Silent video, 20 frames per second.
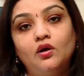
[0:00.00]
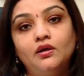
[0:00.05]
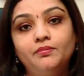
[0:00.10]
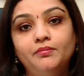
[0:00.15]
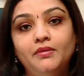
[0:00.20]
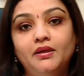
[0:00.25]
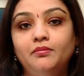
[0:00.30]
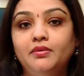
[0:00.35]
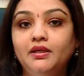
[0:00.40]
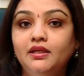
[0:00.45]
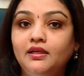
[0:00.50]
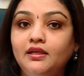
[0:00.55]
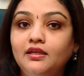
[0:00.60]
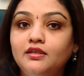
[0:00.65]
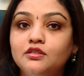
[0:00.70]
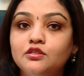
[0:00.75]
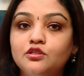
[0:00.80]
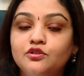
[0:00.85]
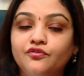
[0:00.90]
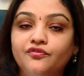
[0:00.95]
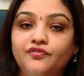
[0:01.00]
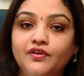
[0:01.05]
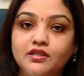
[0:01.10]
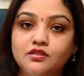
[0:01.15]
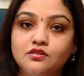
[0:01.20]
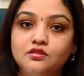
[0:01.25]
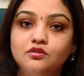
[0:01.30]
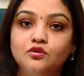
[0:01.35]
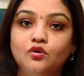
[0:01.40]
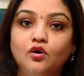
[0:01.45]
may be needed to
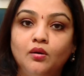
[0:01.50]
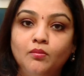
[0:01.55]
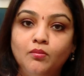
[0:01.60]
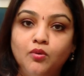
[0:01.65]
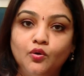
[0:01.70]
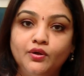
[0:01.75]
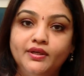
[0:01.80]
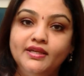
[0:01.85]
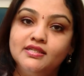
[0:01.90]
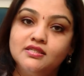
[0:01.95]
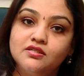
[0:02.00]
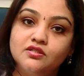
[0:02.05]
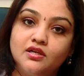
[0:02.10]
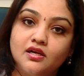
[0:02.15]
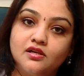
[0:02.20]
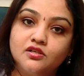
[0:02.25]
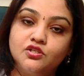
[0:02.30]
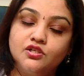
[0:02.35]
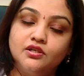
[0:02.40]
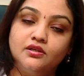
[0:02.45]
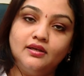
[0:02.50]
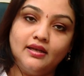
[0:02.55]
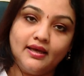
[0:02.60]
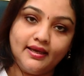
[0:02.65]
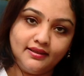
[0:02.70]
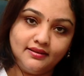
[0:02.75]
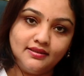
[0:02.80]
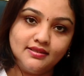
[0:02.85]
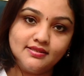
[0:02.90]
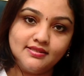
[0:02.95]
fix to a bony structure
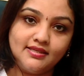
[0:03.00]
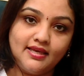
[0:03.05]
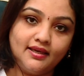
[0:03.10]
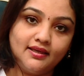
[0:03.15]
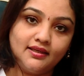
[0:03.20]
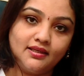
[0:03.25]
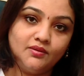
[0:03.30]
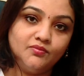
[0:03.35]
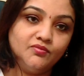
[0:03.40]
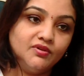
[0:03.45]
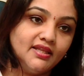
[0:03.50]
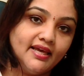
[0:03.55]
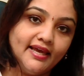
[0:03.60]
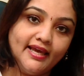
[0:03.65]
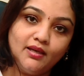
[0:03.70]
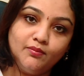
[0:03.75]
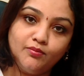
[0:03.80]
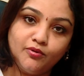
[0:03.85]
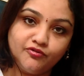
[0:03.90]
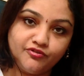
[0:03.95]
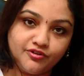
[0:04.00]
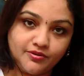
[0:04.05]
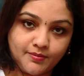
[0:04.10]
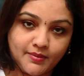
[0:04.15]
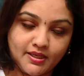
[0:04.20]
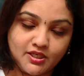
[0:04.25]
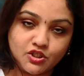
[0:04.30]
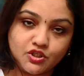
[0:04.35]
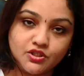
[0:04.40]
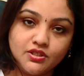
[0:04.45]
like the sacrum with the help of a
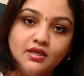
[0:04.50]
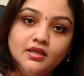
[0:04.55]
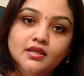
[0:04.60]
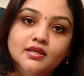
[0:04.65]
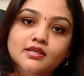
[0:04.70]
mesh.